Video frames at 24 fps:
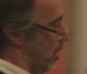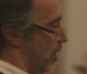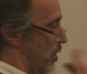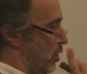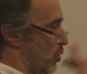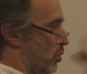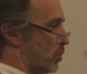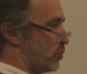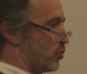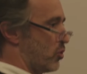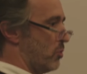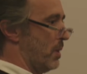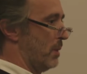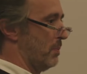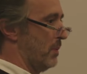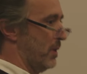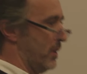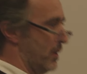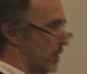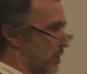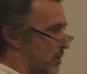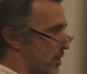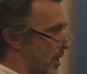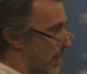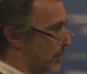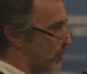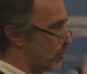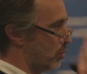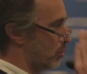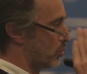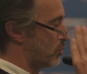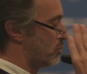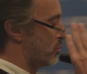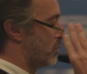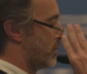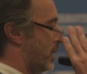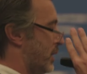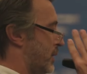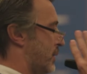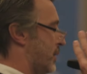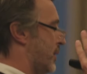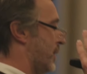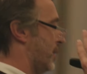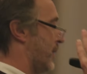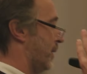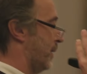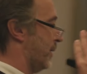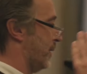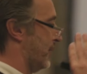You also remember this. I told you that